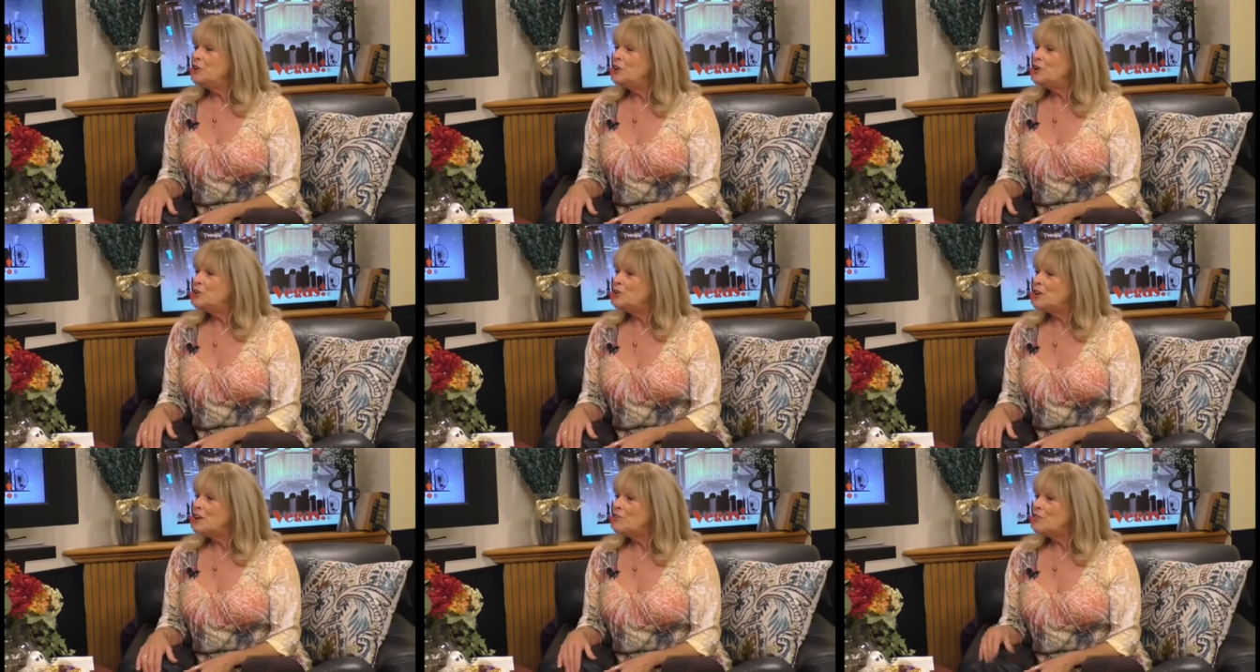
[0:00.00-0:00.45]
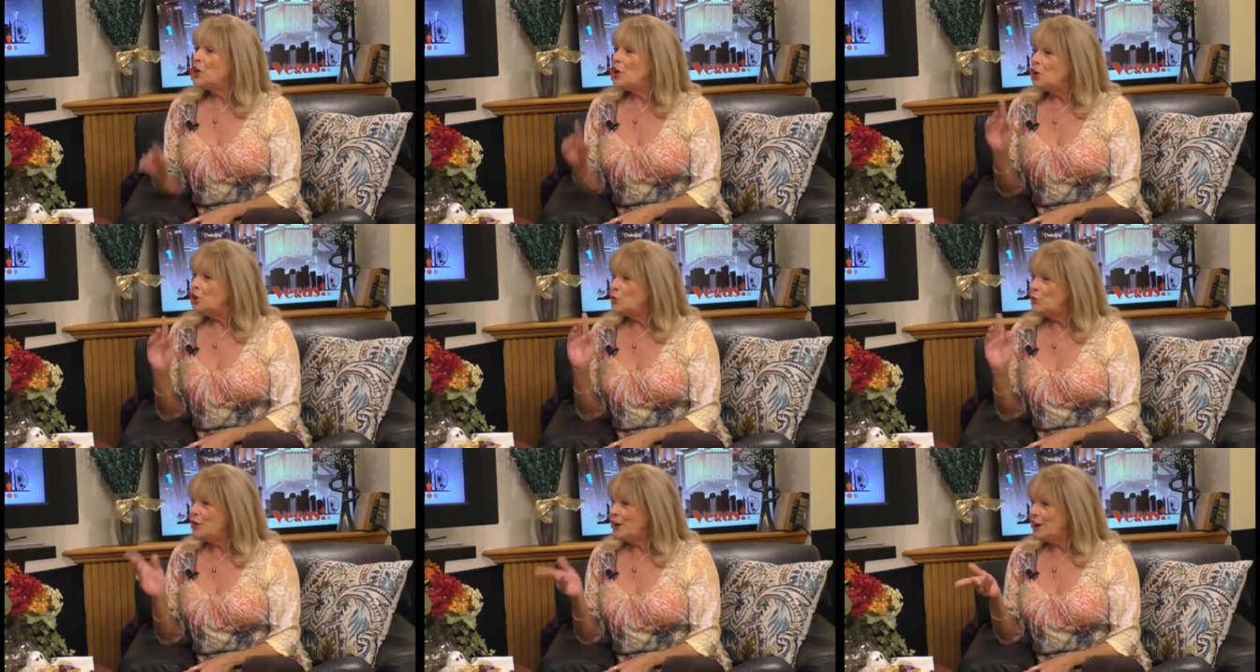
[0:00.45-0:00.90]
you don't have
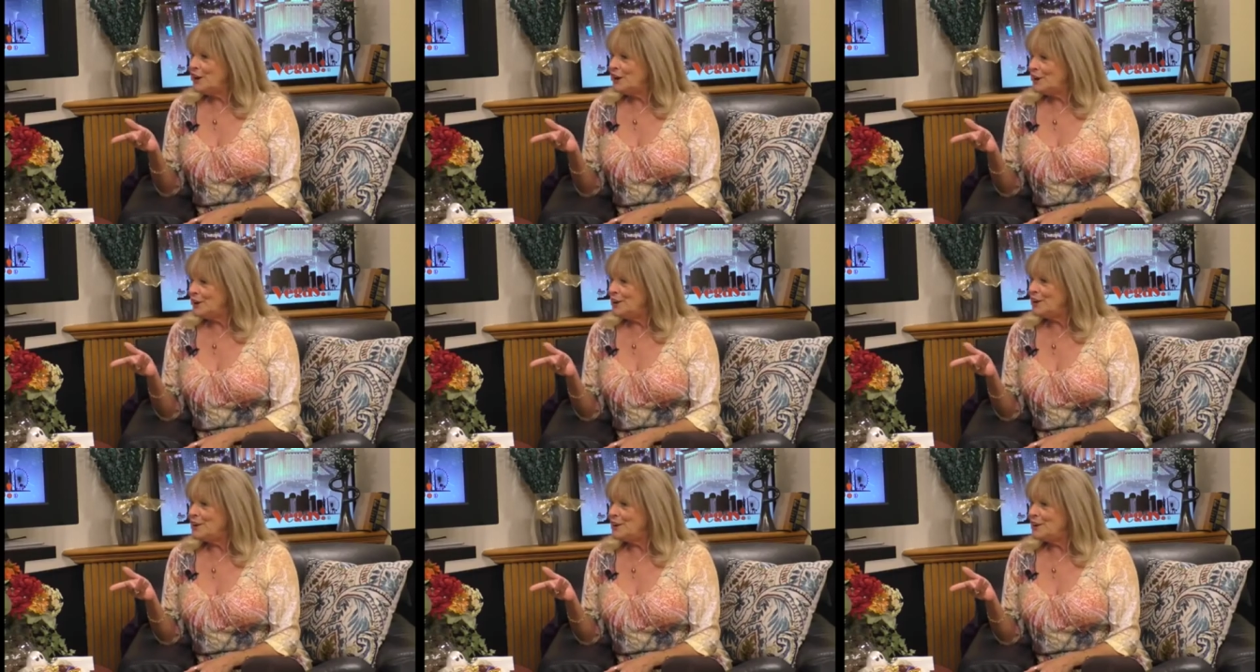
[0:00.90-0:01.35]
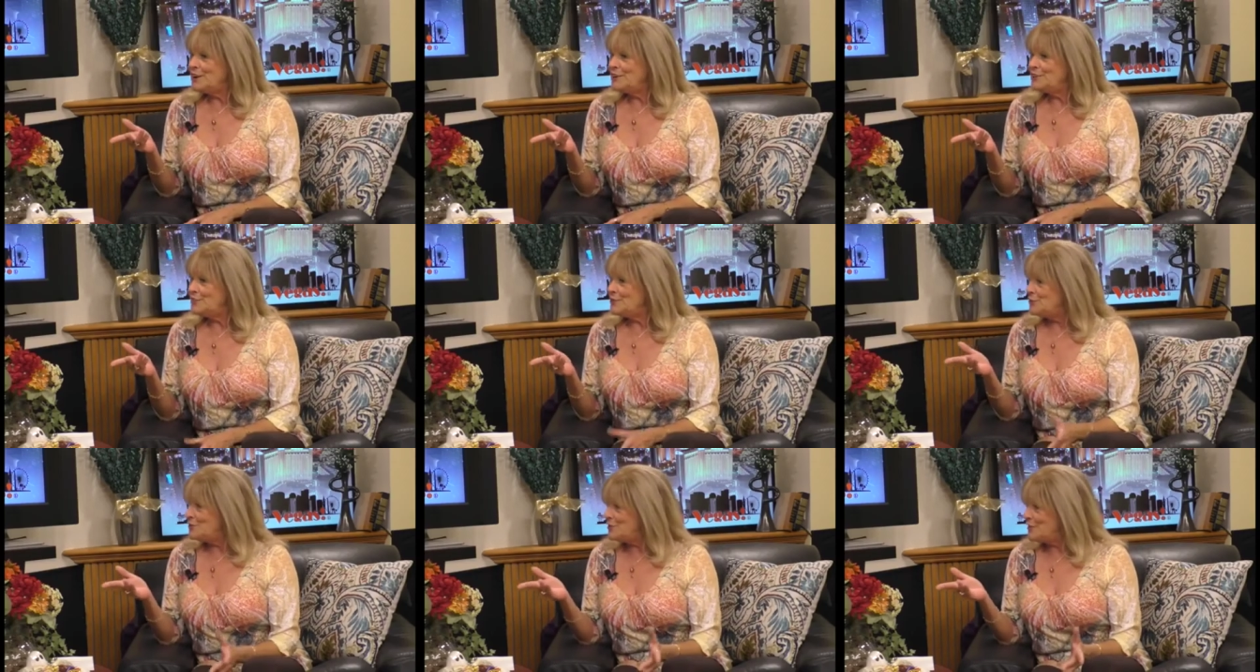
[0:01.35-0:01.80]
Halloween in
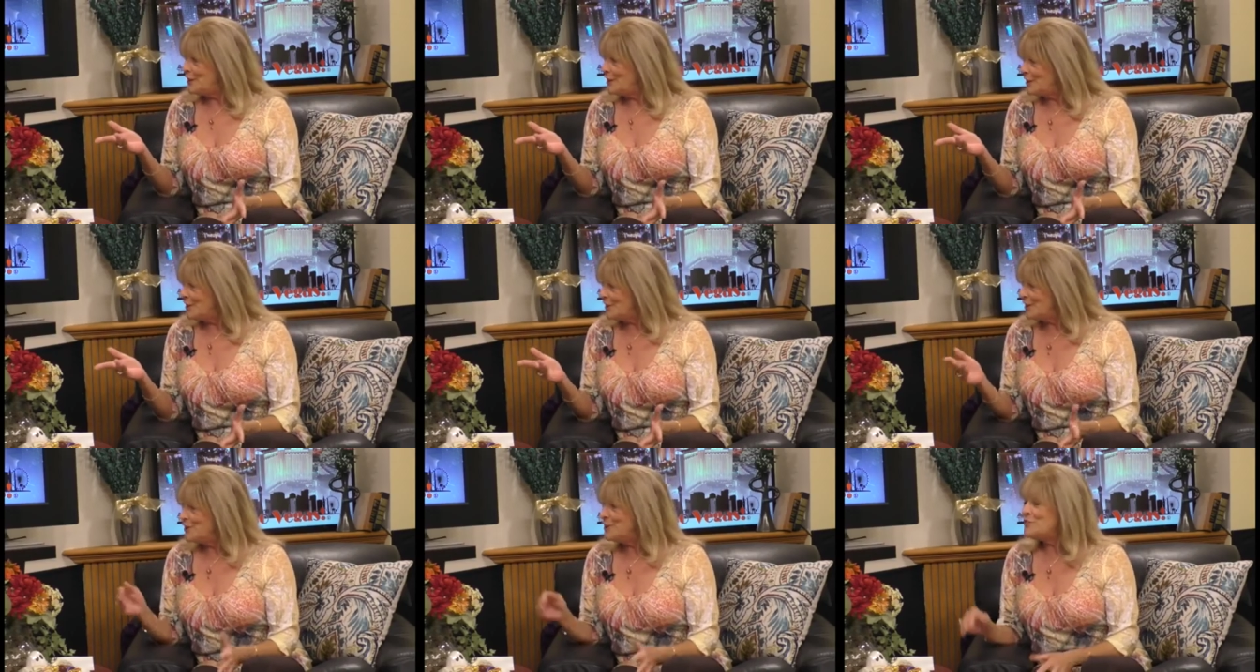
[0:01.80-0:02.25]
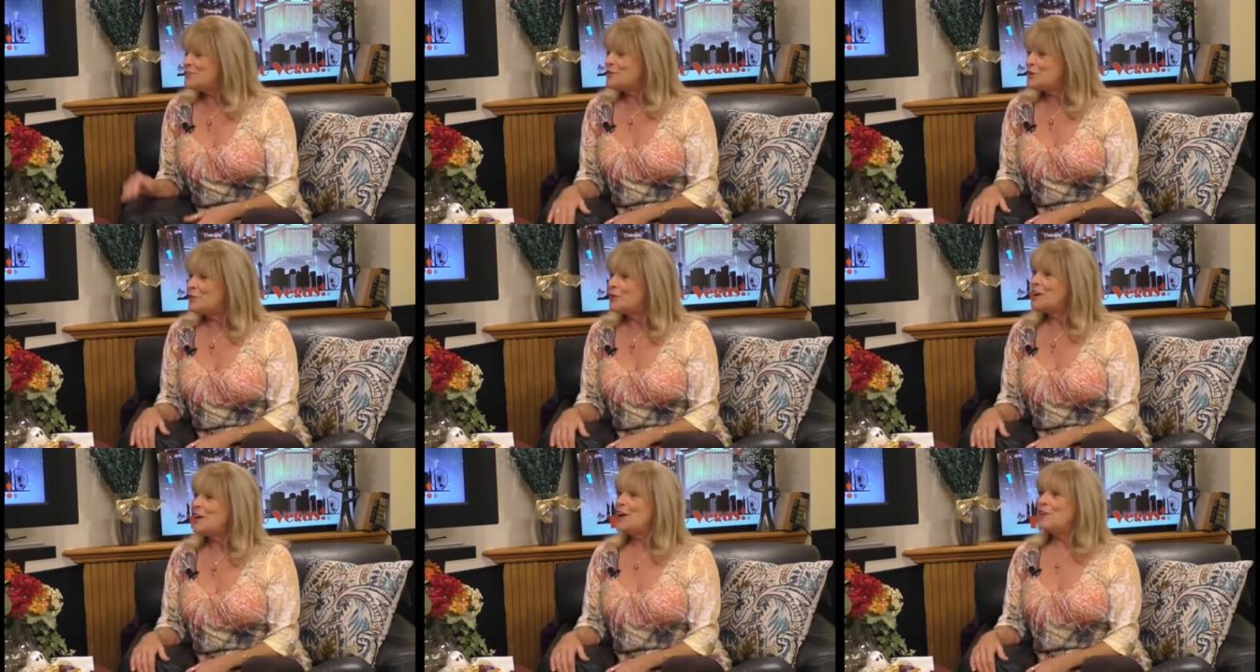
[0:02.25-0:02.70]
New Zealand, so
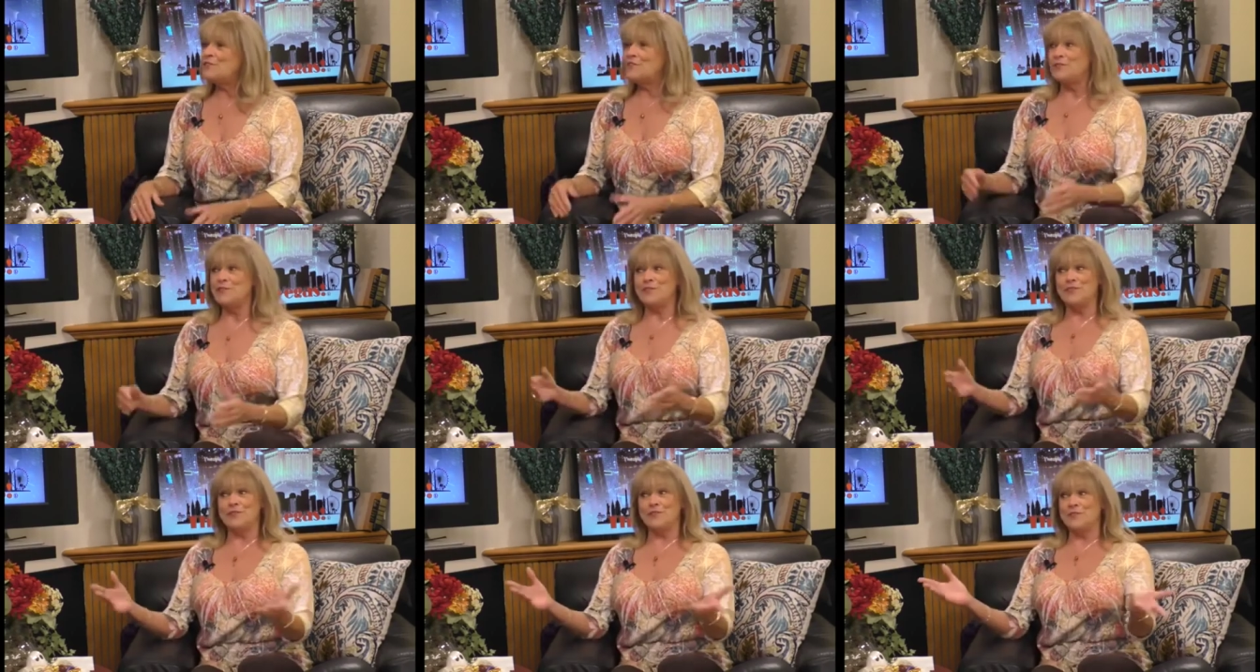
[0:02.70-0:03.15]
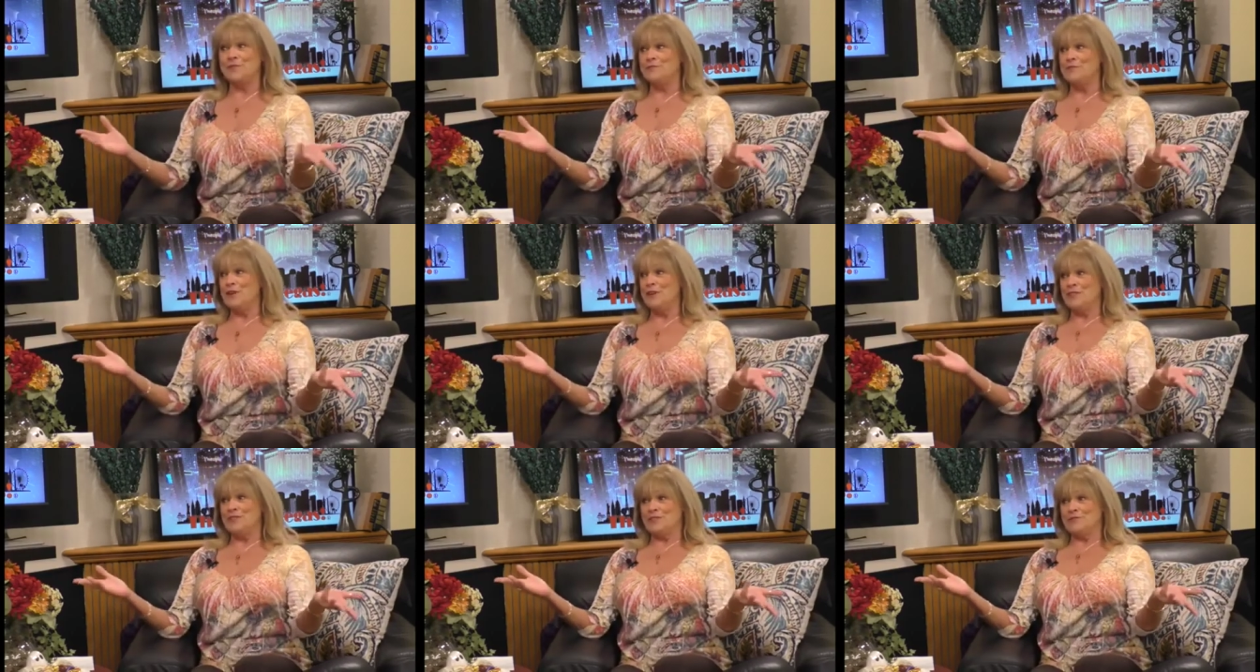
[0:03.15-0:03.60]
this is the
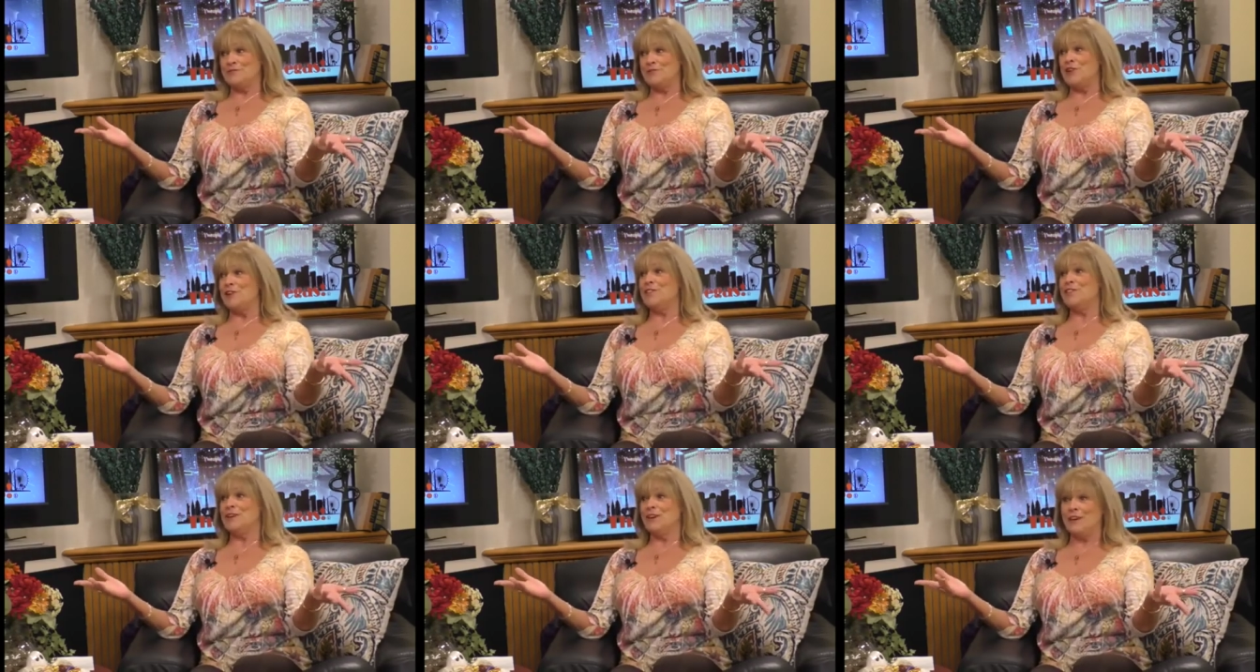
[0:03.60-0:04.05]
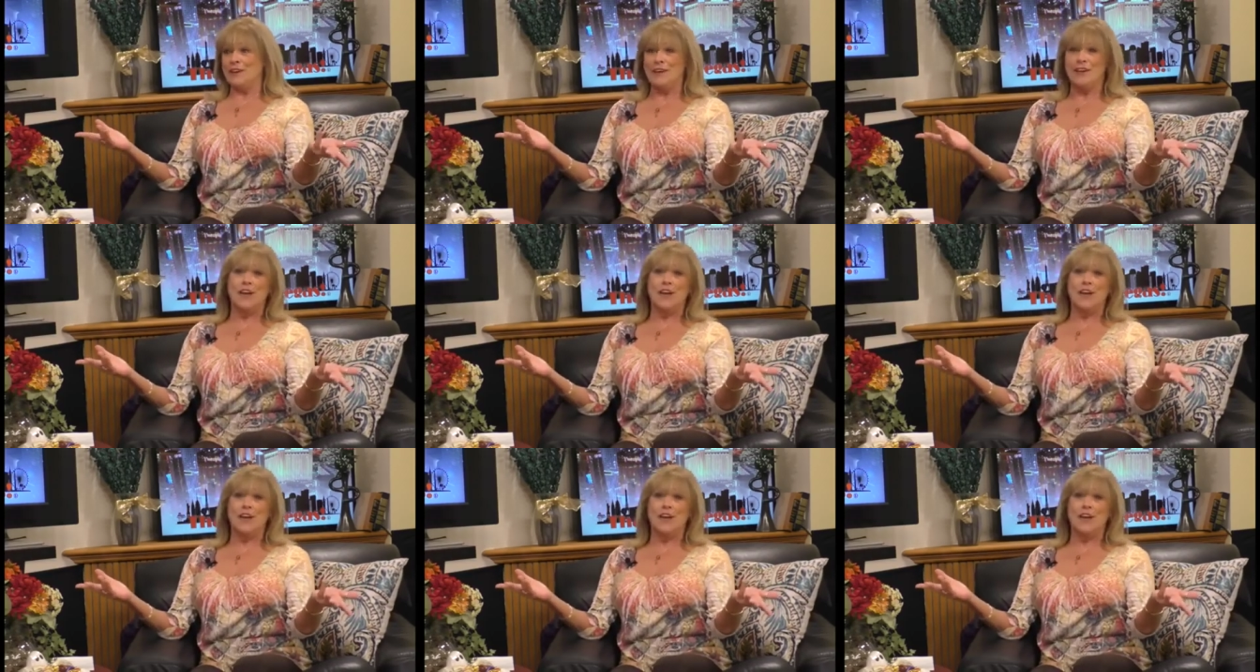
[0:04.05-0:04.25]
month of all the.